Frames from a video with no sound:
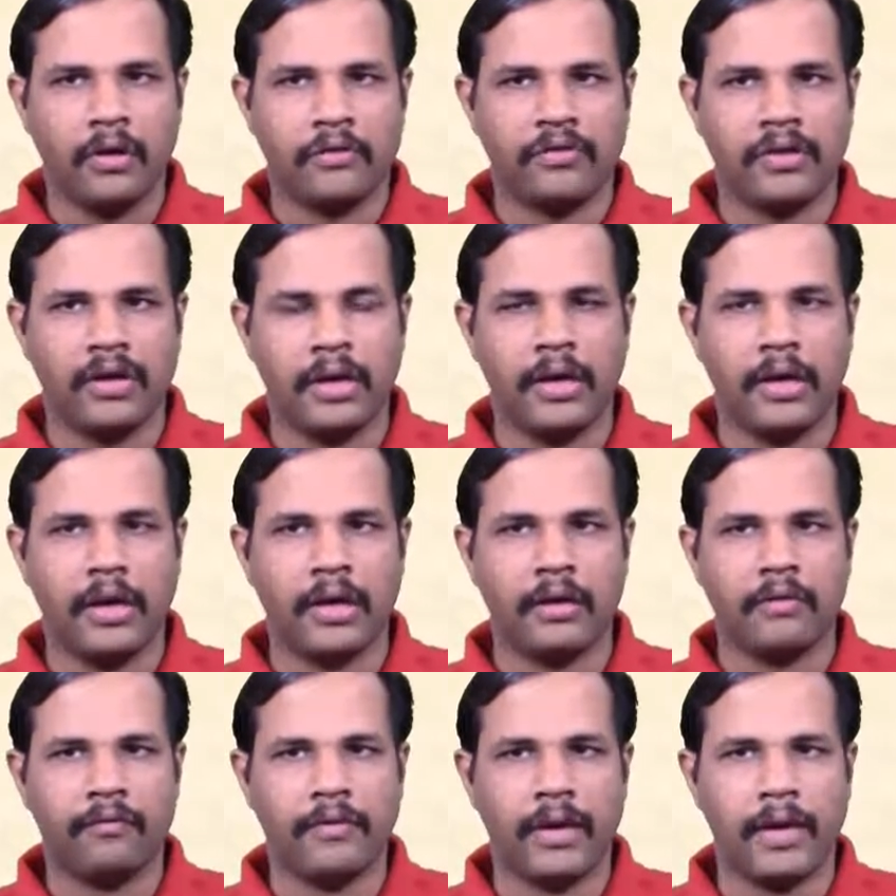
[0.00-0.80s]
See
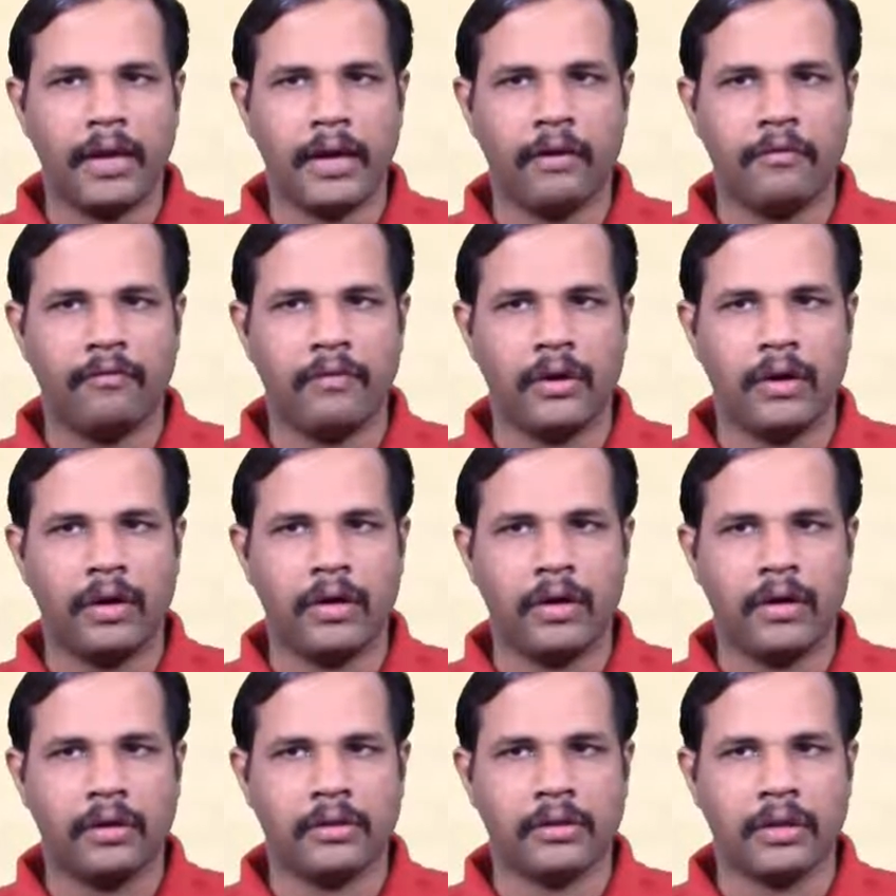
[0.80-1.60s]
here we have
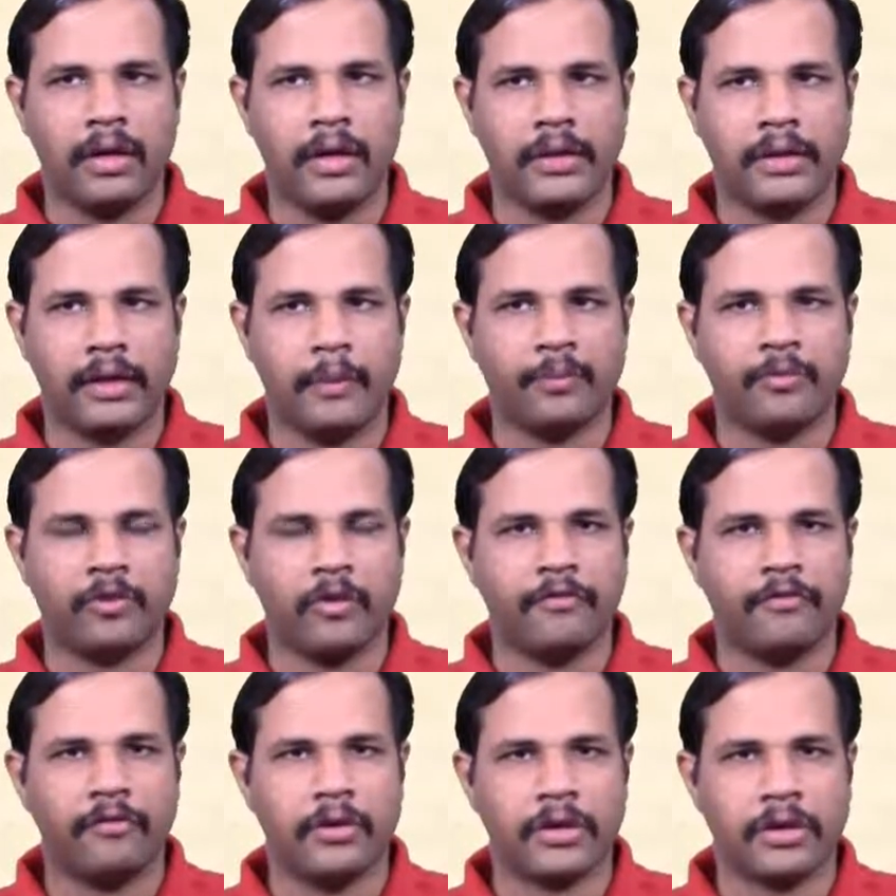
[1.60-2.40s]
three types
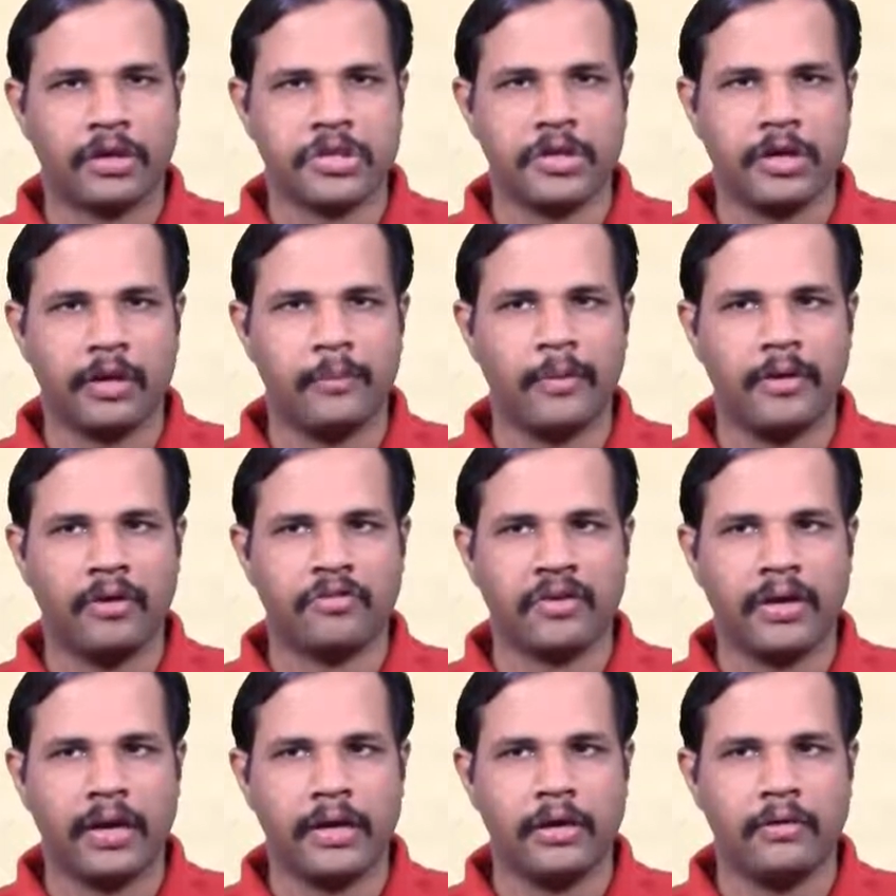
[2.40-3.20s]
of treasury
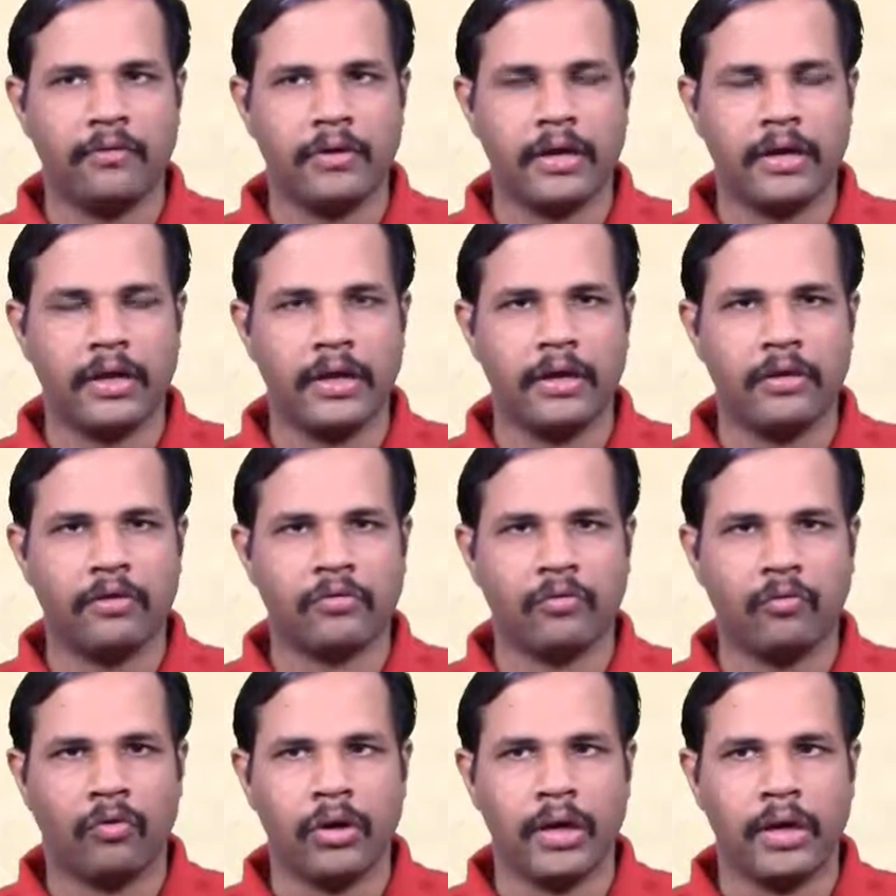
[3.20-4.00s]
bills, 91
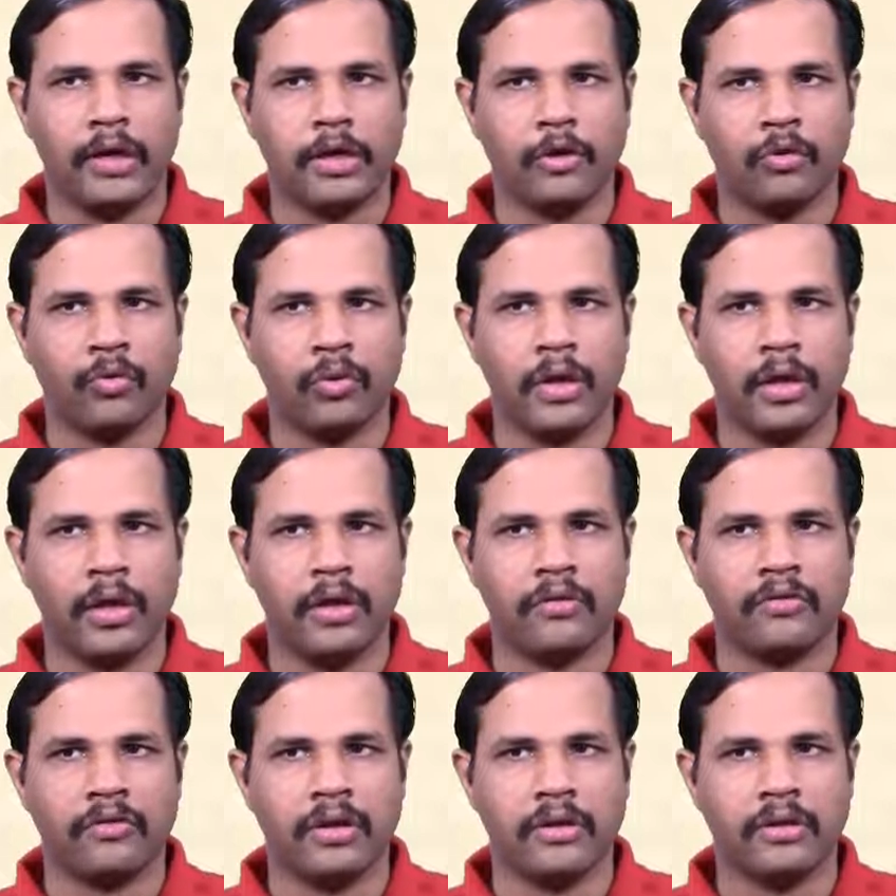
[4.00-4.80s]
days, 182
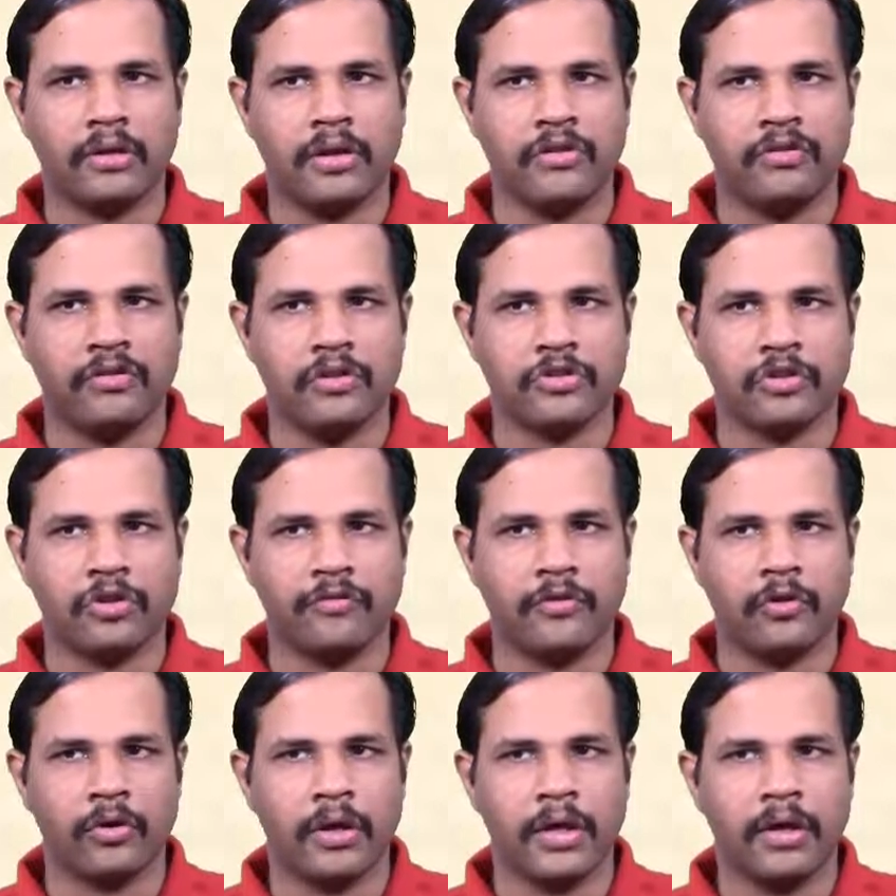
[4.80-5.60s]
days and
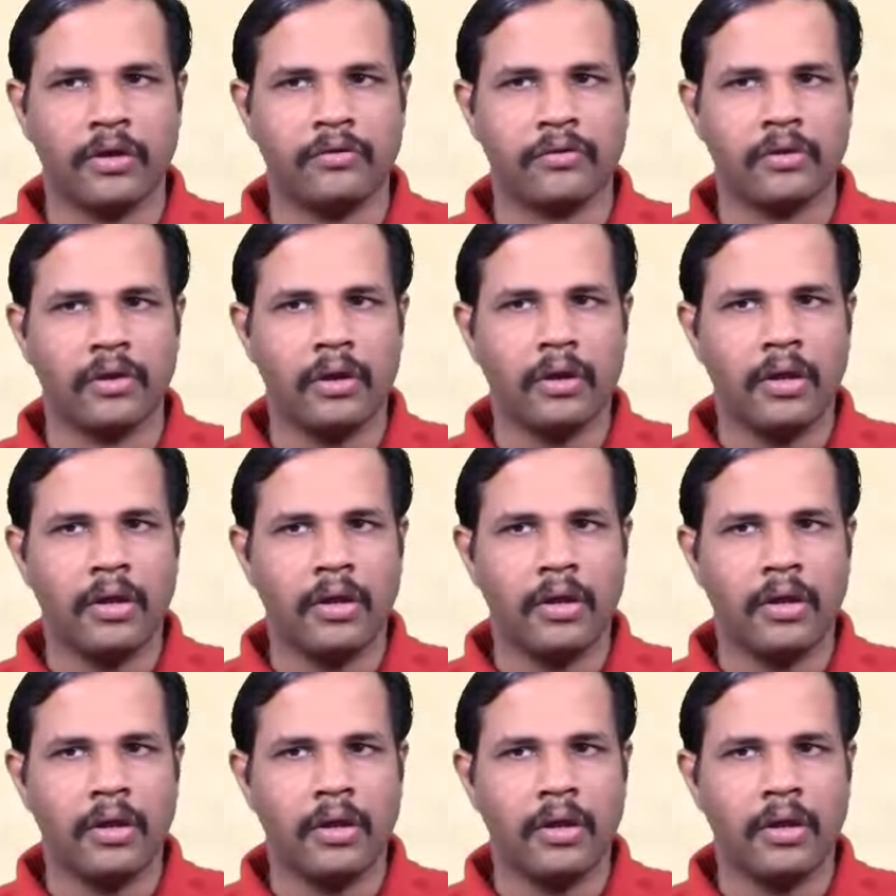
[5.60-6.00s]
364 days,